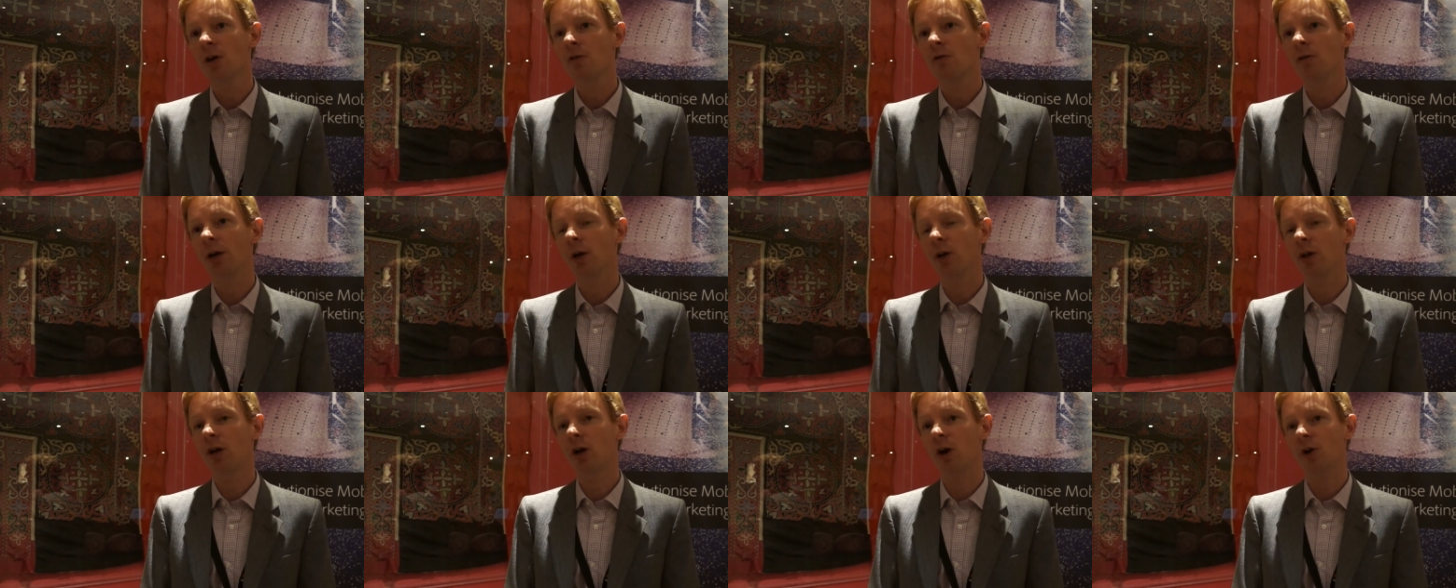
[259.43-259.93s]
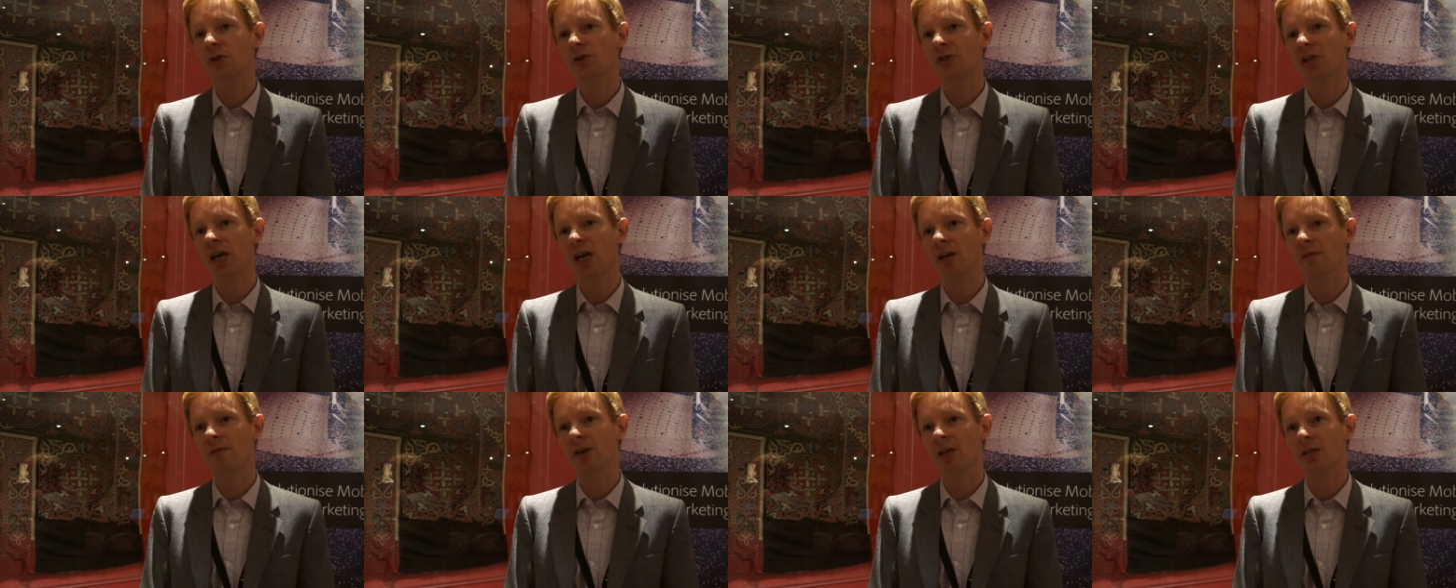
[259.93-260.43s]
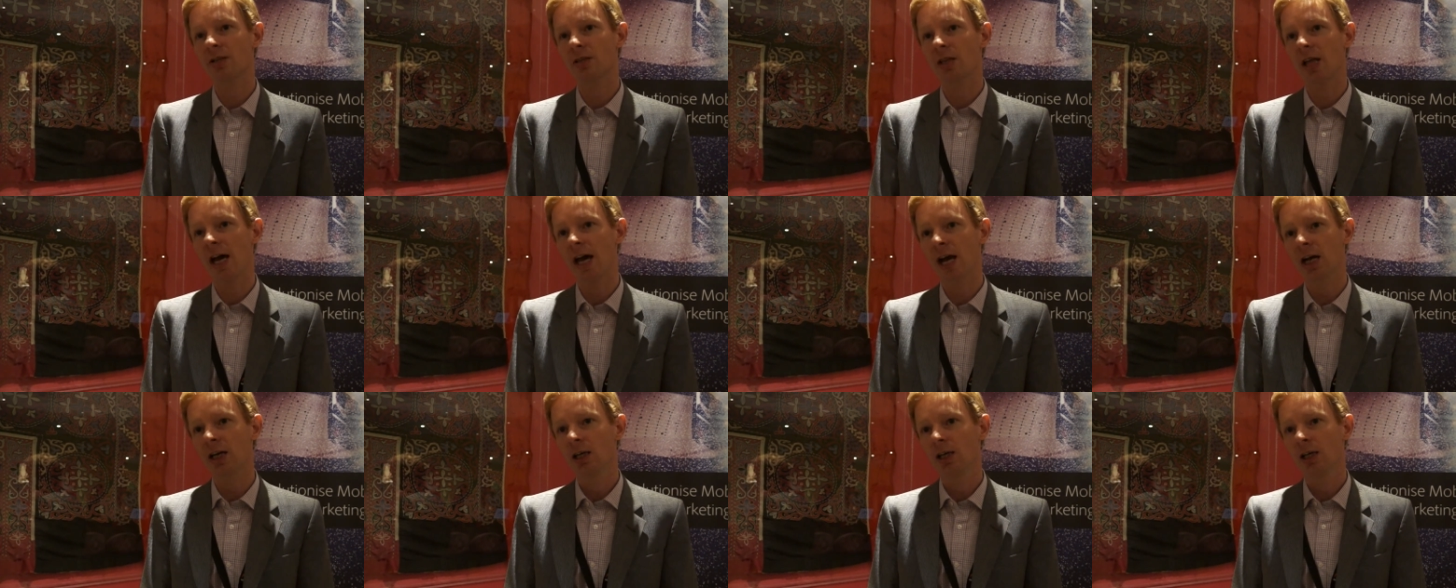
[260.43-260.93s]
real cost savings
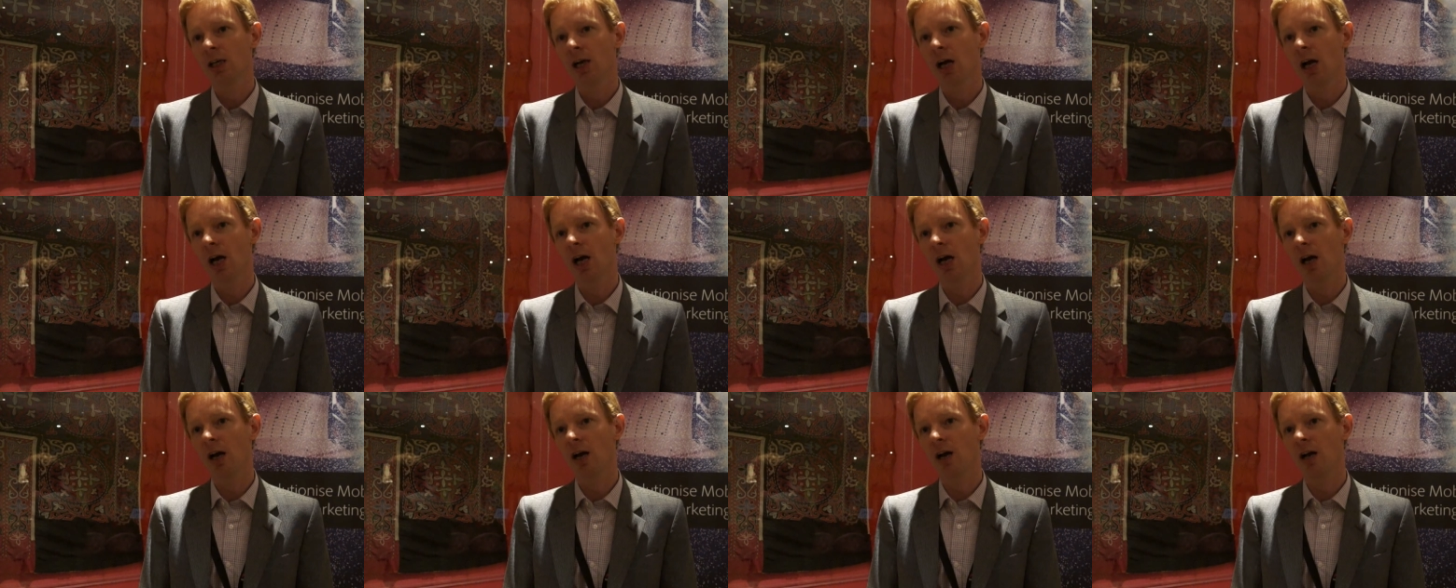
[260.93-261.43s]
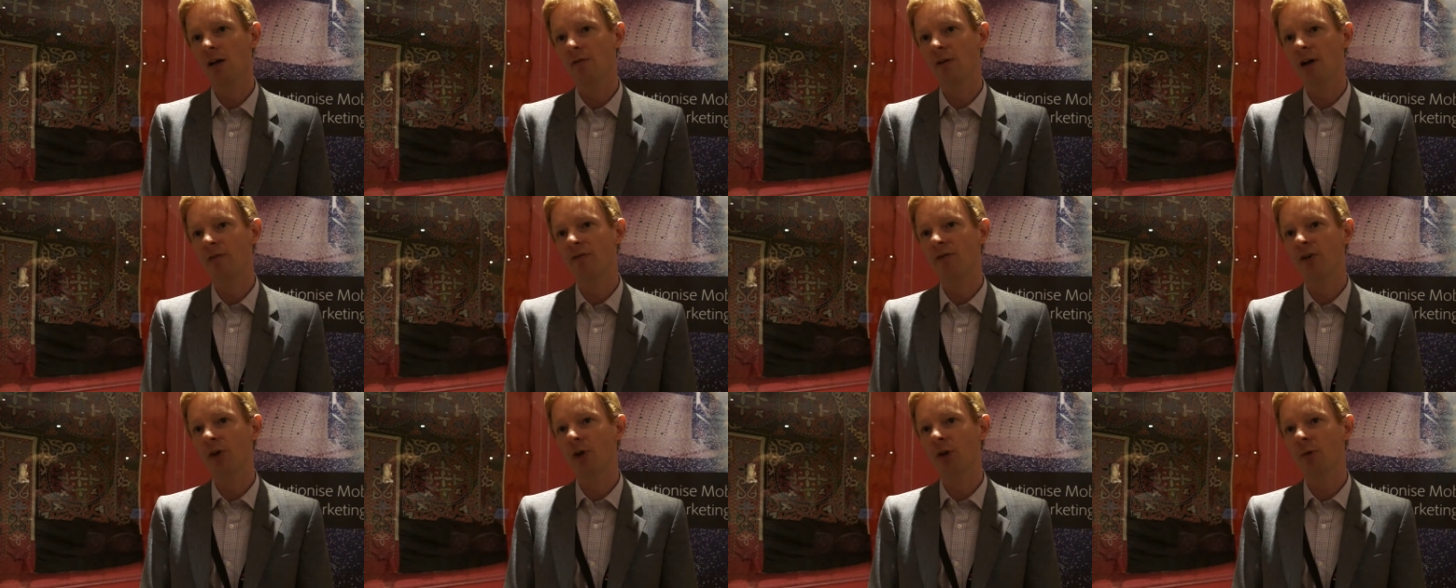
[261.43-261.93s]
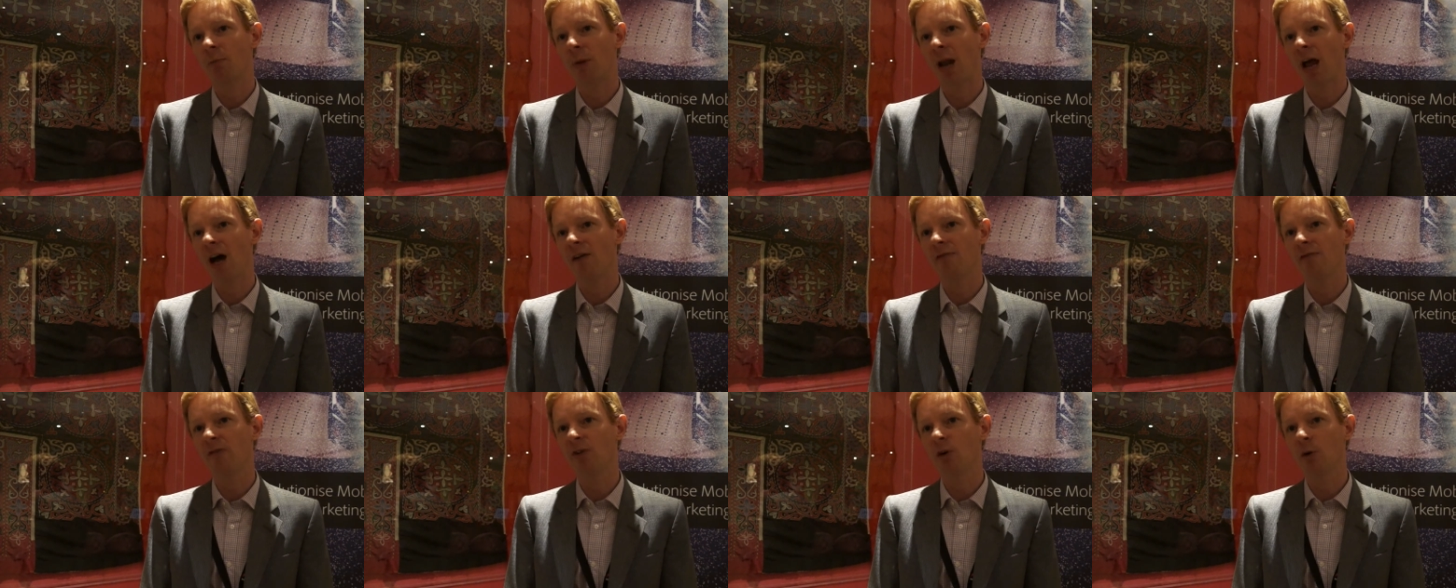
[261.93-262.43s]
there uh, through the
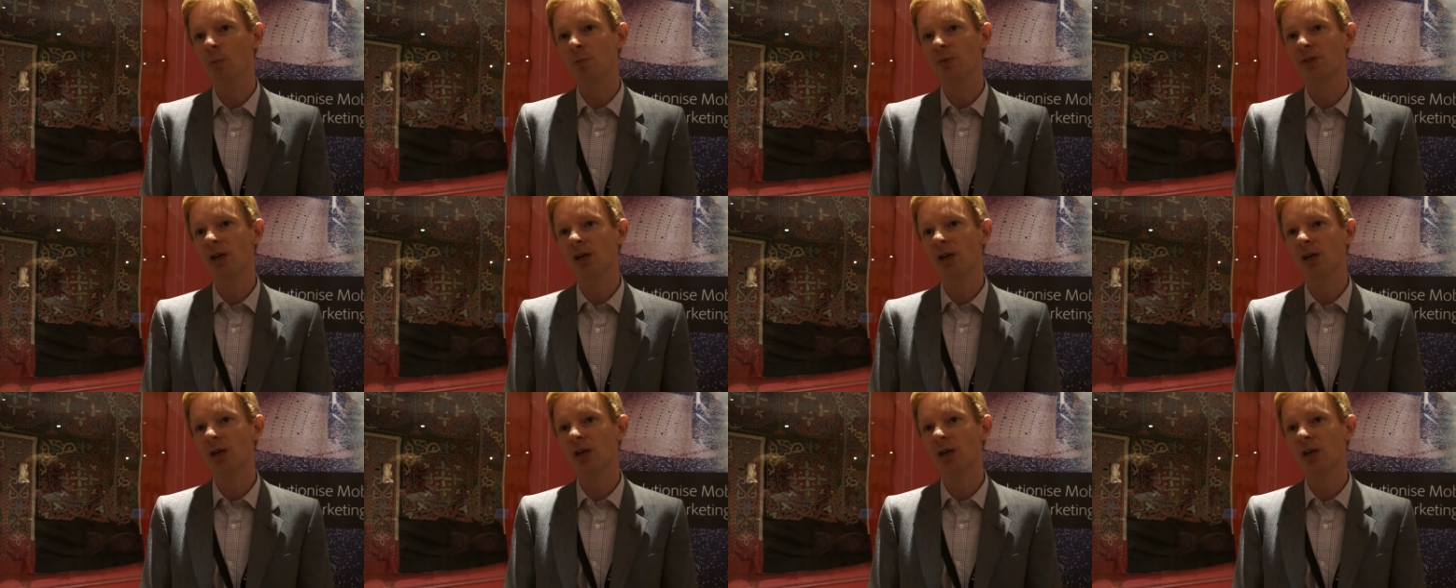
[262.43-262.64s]
platform.